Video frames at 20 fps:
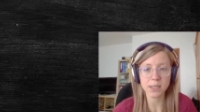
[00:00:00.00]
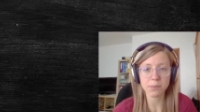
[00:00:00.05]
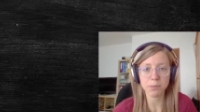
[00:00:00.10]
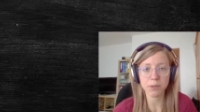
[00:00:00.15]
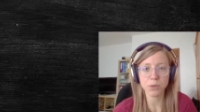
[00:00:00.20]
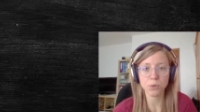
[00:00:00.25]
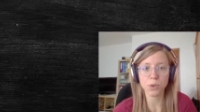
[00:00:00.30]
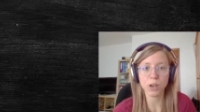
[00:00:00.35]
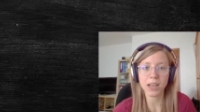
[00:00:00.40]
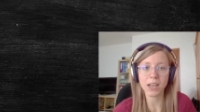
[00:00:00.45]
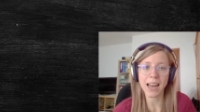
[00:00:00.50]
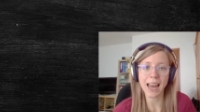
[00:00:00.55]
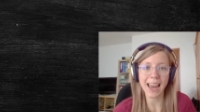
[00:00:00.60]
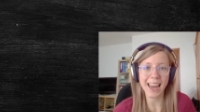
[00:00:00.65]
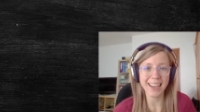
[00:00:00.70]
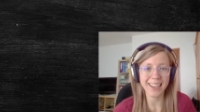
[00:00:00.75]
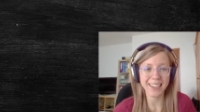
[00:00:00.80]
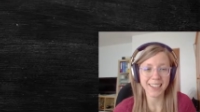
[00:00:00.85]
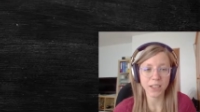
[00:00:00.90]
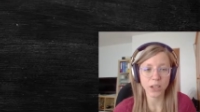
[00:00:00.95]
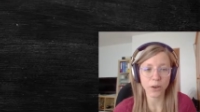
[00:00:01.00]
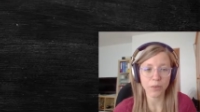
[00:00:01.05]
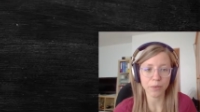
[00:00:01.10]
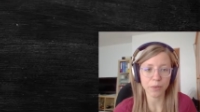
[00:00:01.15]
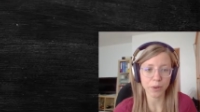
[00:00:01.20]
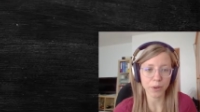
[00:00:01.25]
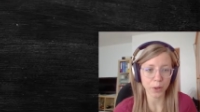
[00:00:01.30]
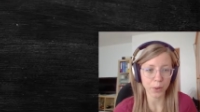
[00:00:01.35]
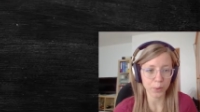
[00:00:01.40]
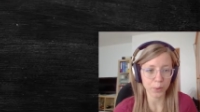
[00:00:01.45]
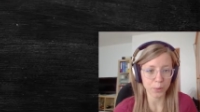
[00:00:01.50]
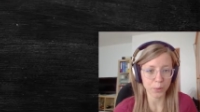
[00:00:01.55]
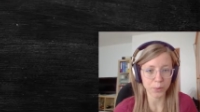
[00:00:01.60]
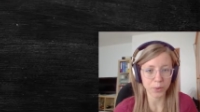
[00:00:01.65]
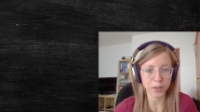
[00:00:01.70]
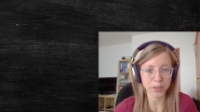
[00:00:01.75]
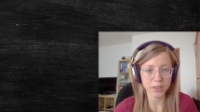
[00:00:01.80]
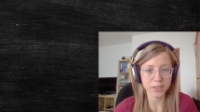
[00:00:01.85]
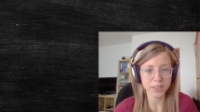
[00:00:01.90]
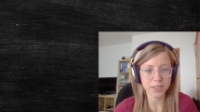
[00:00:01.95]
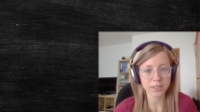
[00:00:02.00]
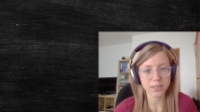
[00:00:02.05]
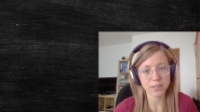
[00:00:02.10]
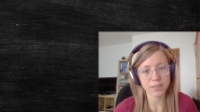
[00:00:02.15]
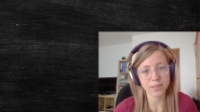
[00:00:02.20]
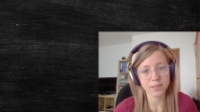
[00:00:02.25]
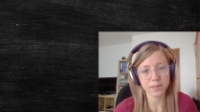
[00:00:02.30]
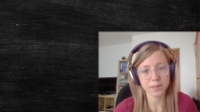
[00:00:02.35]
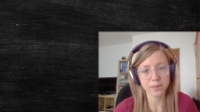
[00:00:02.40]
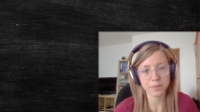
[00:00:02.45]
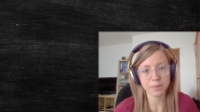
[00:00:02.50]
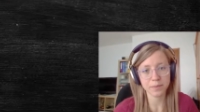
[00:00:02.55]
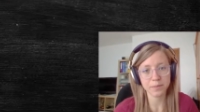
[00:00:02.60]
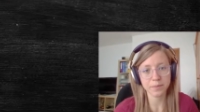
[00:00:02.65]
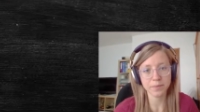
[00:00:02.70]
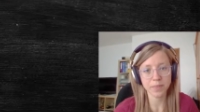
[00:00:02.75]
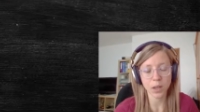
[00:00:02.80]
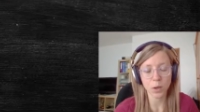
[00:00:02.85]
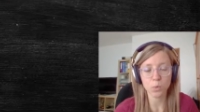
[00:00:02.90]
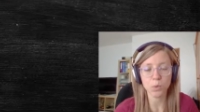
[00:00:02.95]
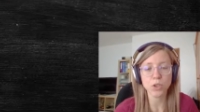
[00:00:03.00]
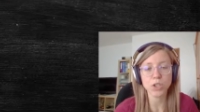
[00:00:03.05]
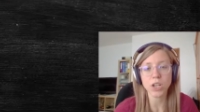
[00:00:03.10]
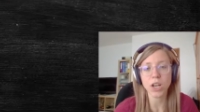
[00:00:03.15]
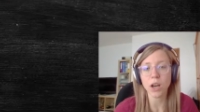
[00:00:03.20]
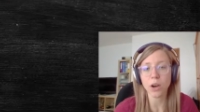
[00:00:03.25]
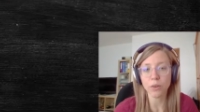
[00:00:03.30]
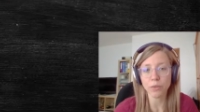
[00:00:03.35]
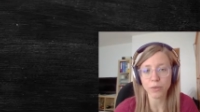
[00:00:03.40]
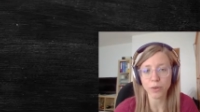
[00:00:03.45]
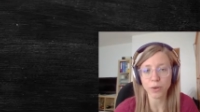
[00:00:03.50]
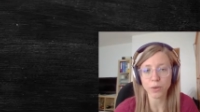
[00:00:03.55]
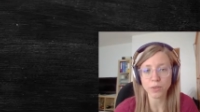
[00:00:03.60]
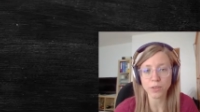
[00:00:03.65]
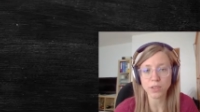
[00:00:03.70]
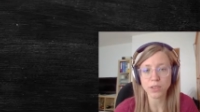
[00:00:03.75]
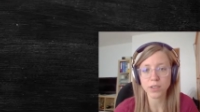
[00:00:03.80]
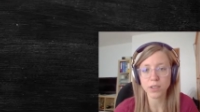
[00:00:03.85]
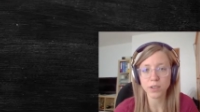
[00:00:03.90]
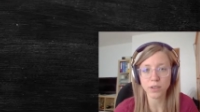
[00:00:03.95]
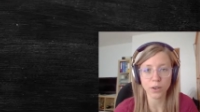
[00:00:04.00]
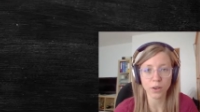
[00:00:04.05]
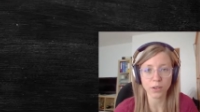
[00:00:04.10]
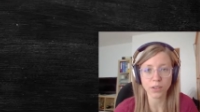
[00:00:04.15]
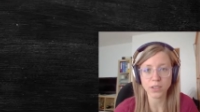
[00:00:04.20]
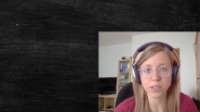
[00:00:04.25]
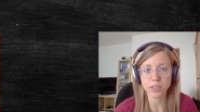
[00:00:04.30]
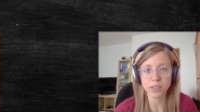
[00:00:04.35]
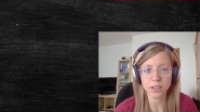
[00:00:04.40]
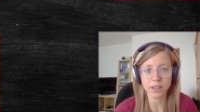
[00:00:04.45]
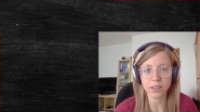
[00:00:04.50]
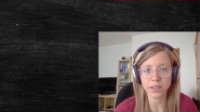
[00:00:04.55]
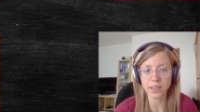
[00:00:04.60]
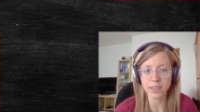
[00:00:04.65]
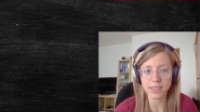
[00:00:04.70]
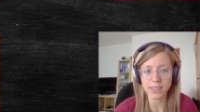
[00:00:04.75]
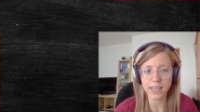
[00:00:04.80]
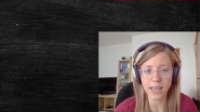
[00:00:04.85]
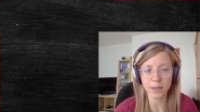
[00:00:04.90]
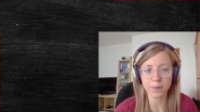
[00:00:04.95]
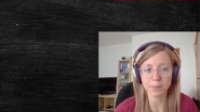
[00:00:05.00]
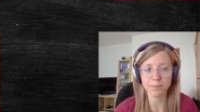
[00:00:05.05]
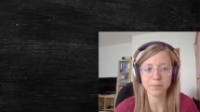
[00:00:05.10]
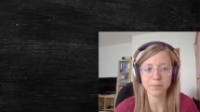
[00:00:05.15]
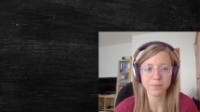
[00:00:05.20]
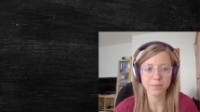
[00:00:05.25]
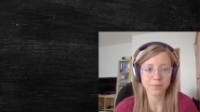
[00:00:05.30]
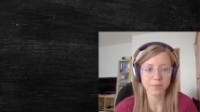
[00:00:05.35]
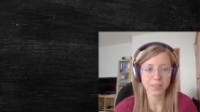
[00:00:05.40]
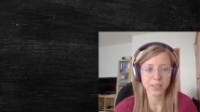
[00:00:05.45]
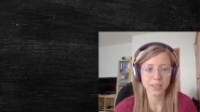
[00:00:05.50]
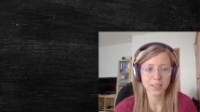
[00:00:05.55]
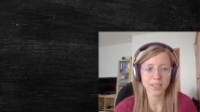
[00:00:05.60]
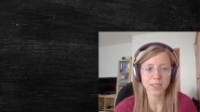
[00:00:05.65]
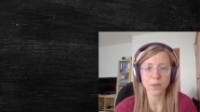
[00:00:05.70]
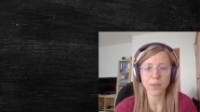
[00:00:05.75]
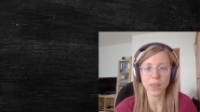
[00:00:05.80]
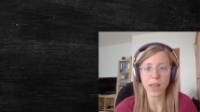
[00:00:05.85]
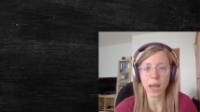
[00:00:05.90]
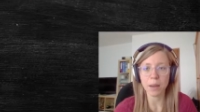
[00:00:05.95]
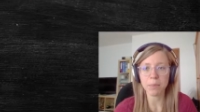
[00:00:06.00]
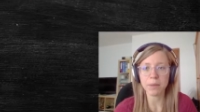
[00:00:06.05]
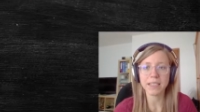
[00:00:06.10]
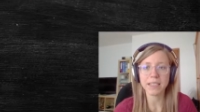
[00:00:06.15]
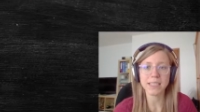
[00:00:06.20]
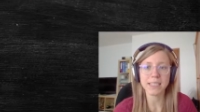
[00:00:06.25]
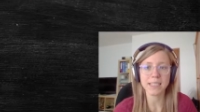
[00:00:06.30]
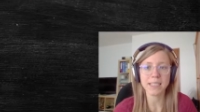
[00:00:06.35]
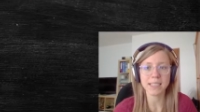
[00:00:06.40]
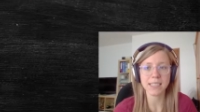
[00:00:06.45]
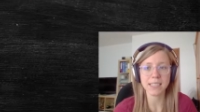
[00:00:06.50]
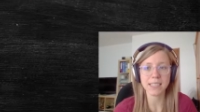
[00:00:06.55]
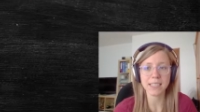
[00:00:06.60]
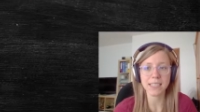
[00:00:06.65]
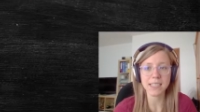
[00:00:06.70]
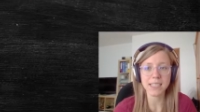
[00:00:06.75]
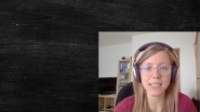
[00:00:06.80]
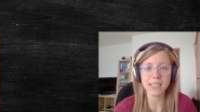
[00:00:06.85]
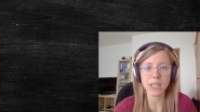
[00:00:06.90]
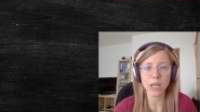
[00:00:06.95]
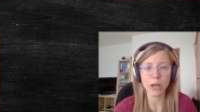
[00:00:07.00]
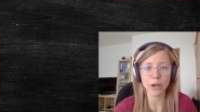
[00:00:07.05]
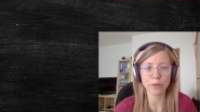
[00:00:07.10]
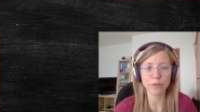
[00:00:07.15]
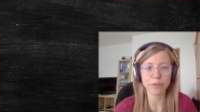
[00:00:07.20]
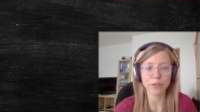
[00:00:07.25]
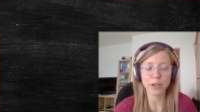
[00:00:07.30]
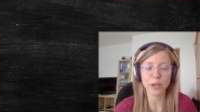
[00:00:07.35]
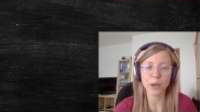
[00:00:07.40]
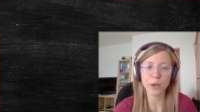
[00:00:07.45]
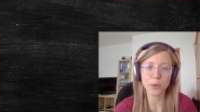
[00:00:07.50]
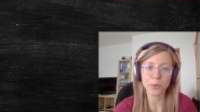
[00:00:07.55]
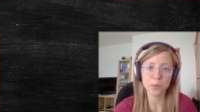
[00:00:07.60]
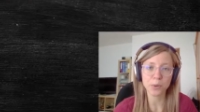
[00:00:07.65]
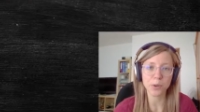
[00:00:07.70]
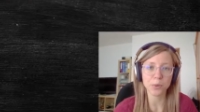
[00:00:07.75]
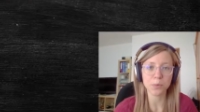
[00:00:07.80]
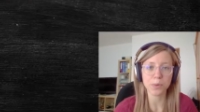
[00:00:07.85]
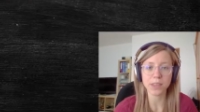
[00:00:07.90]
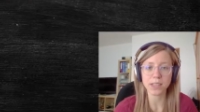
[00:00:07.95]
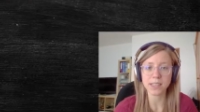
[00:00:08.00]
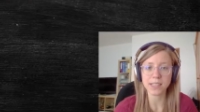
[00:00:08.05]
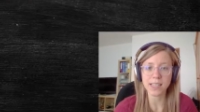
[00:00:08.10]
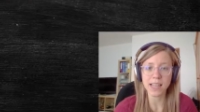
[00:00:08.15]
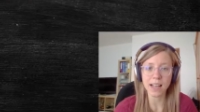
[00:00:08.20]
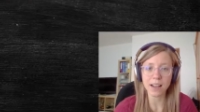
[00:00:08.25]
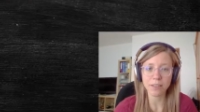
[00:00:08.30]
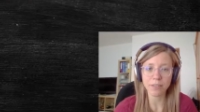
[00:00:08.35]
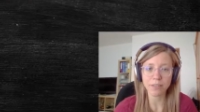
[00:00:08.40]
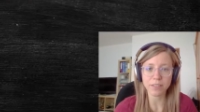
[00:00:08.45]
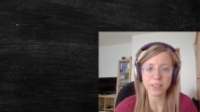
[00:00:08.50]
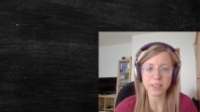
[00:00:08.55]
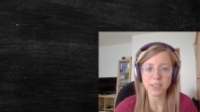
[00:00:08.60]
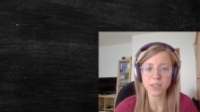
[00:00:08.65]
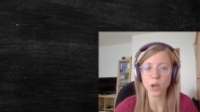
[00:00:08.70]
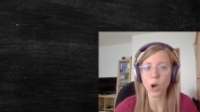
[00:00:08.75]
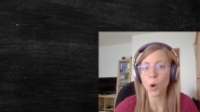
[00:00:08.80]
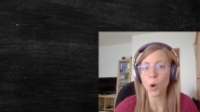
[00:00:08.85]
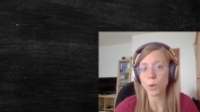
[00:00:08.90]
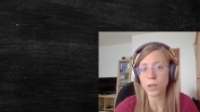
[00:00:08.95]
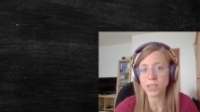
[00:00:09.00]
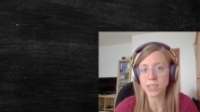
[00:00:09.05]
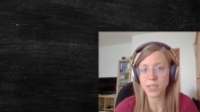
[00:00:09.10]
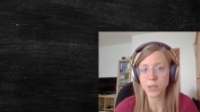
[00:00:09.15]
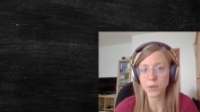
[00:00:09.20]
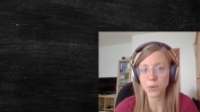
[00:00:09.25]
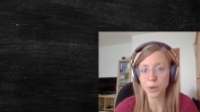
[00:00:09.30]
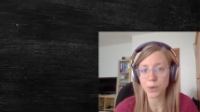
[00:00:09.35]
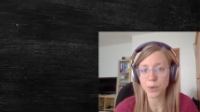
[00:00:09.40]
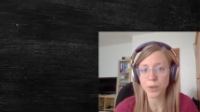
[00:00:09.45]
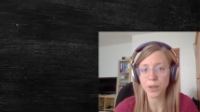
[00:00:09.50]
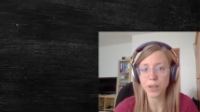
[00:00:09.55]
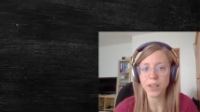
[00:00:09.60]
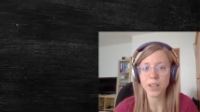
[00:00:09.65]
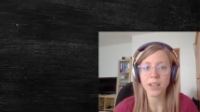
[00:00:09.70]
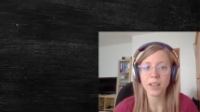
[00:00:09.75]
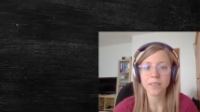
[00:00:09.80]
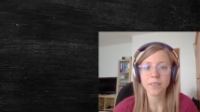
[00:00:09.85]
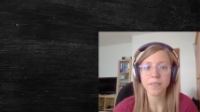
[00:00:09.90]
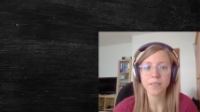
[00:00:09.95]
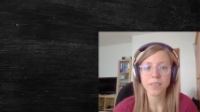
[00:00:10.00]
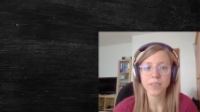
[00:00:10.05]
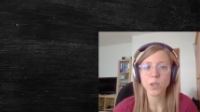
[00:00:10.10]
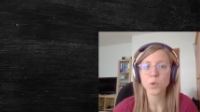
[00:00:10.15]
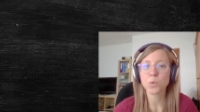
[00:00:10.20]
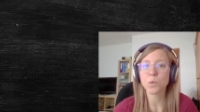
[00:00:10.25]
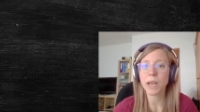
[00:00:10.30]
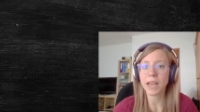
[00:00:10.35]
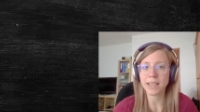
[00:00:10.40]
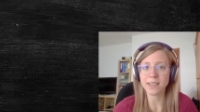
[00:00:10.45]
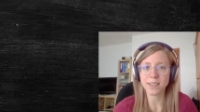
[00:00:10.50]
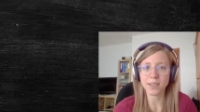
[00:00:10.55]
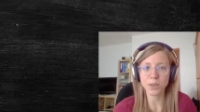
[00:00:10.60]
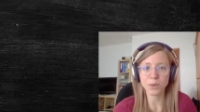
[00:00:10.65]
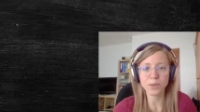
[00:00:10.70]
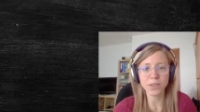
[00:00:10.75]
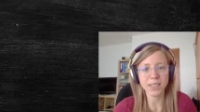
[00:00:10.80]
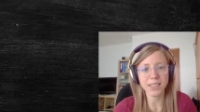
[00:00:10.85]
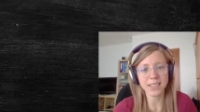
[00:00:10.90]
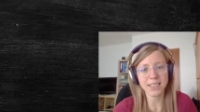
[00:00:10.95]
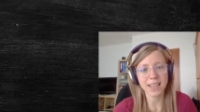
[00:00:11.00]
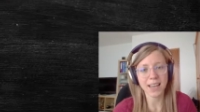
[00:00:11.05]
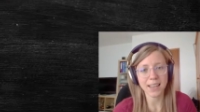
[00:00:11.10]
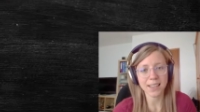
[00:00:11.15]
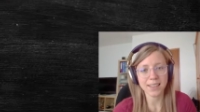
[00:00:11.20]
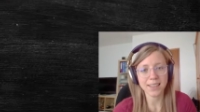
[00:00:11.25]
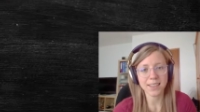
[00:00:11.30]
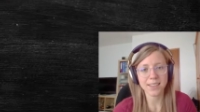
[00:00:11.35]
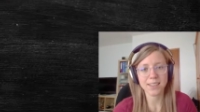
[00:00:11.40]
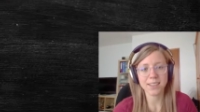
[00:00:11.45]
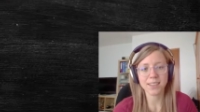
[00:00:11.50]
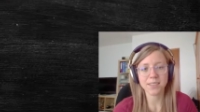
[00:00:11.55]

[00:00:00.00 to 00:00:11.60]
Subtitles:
between any of the code words, which are of course not the same. So the Hamming distance of a code word with itself is always 0, so we exclude these cases.